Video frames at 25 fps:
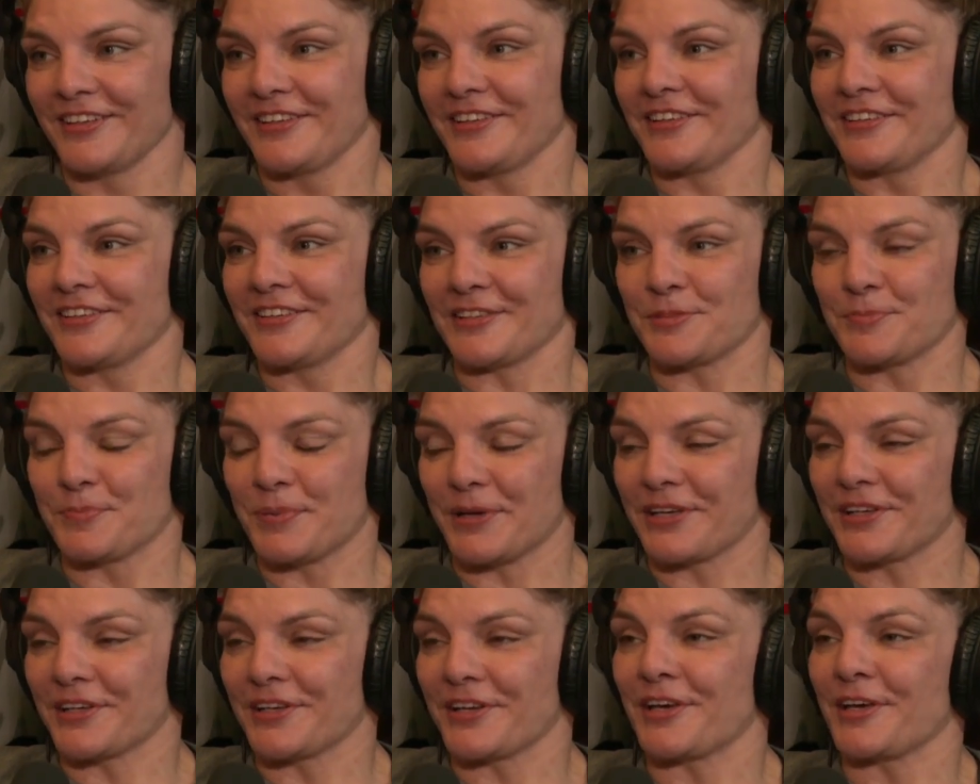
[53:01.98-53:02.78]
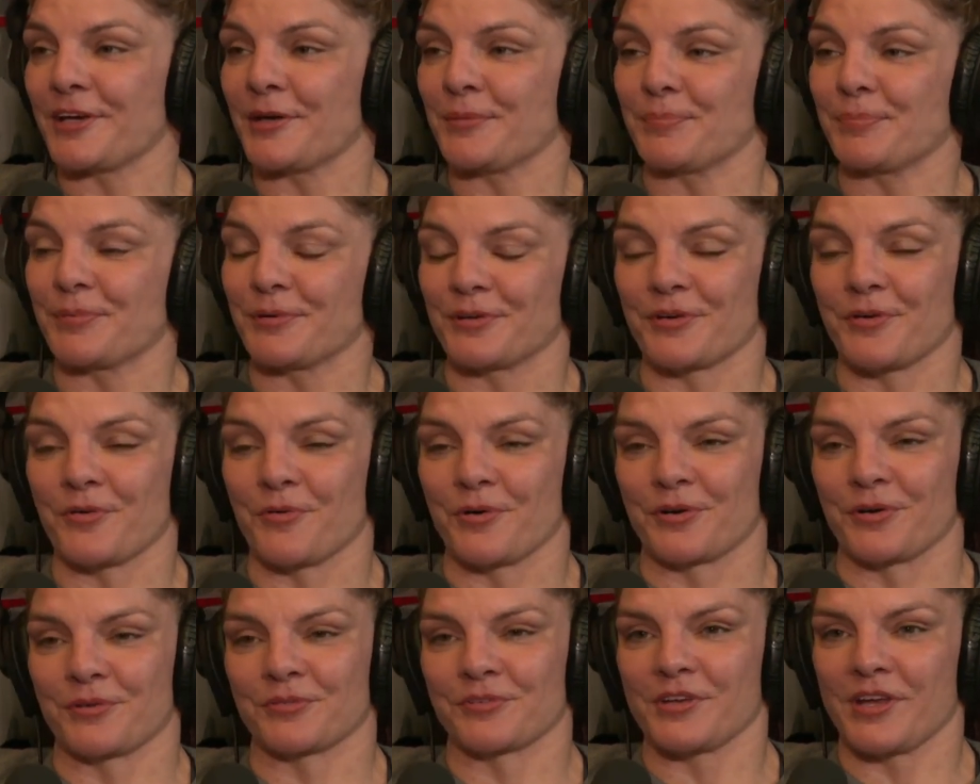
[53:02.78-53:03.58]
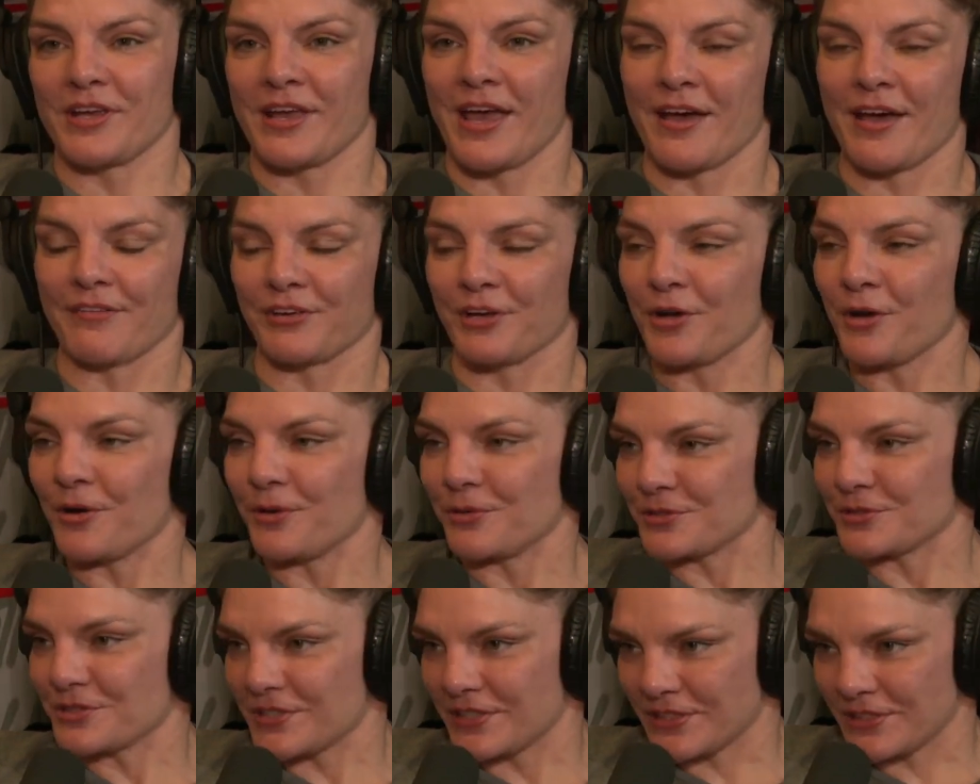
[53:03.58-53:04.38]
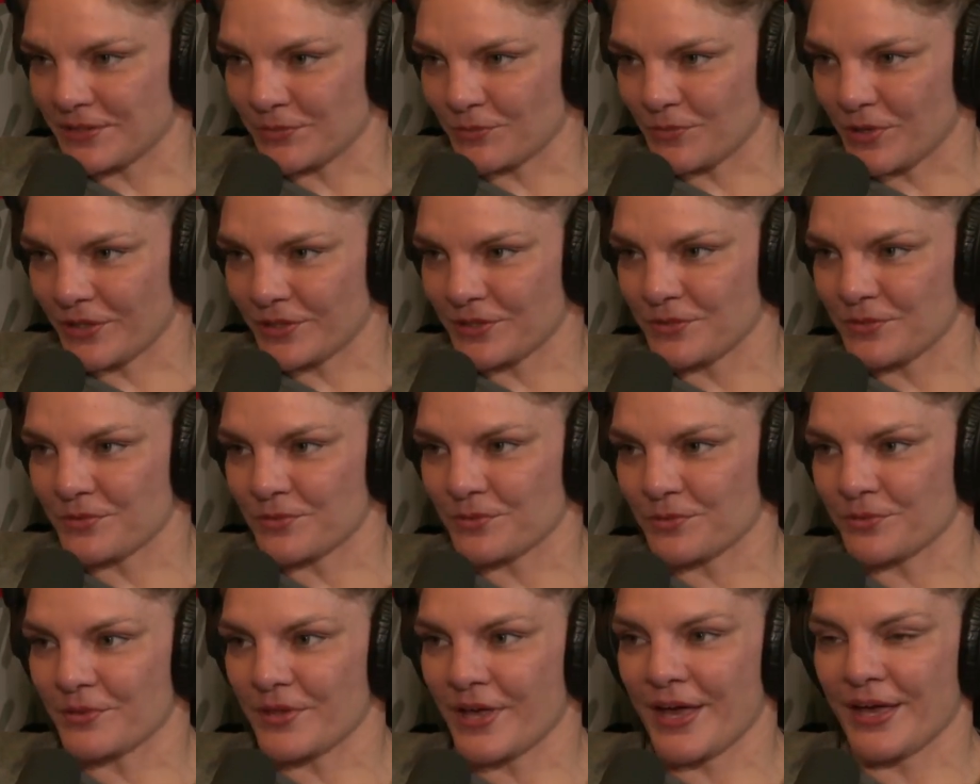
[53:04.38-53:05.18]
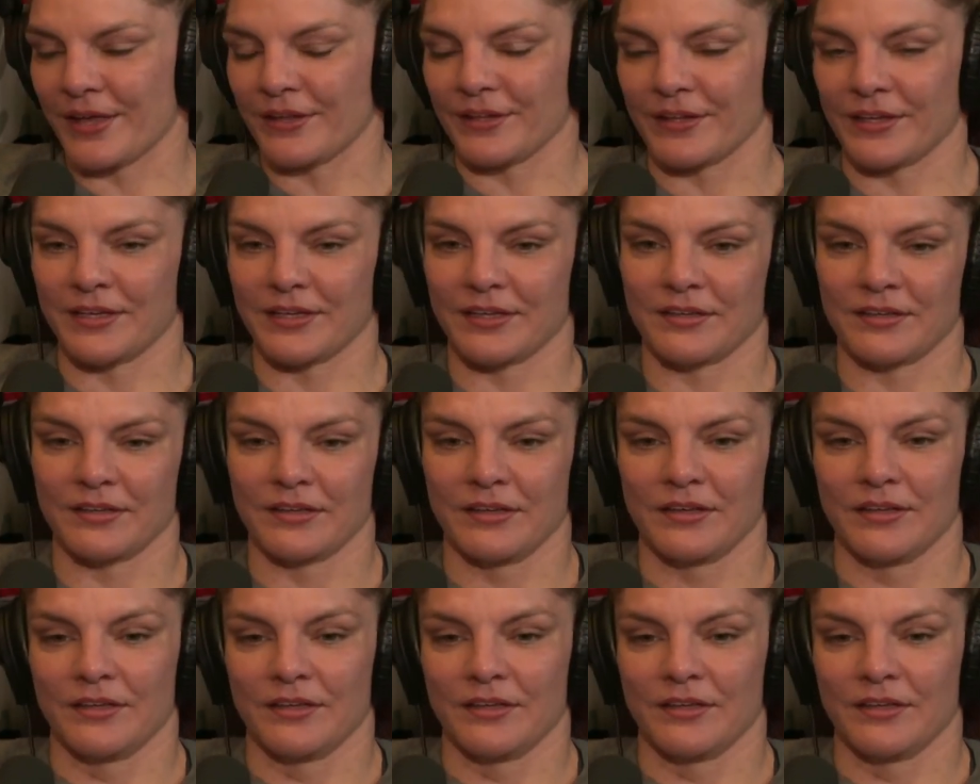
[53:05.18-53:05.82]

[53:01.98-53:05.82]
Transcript: let's pick it up, or have a coach that can walk you through that. Like,